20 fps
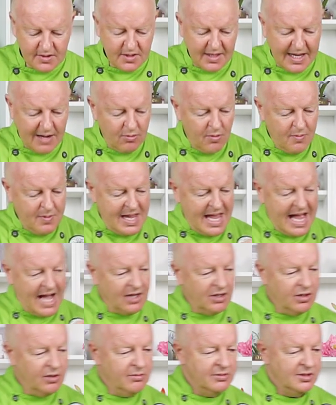so that would be
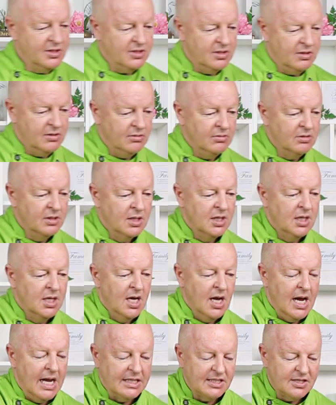how you would do.
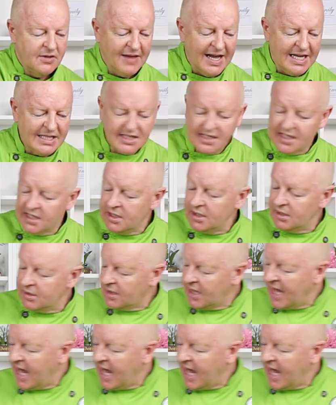And so that's the